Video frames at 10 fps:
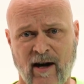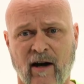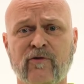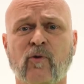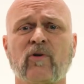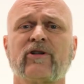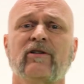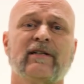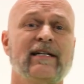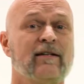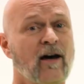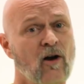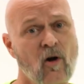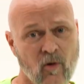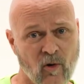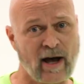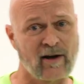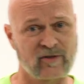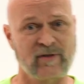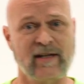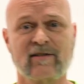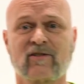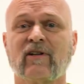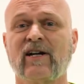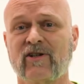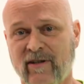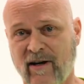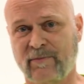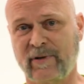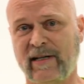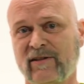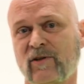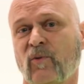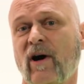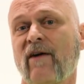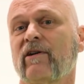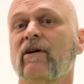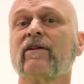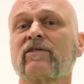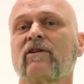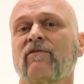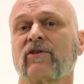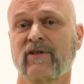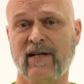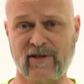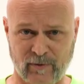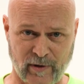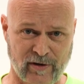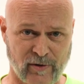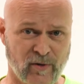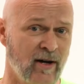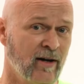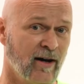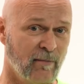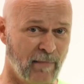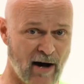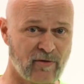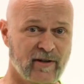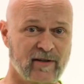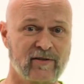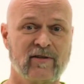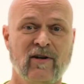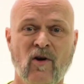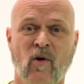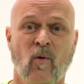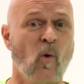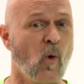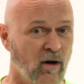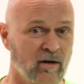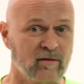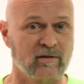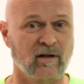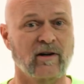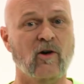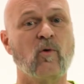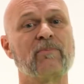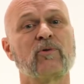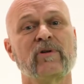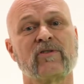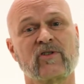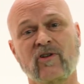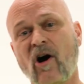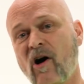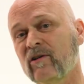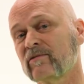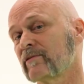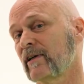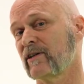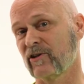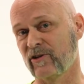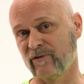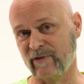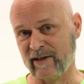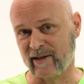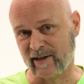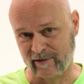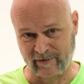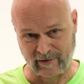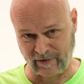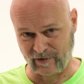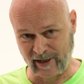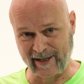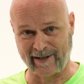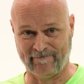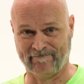Unfortunately, not all whole house fan installation companies will have an honest conversation with you about this, or are equipped to install additional venting if you need it.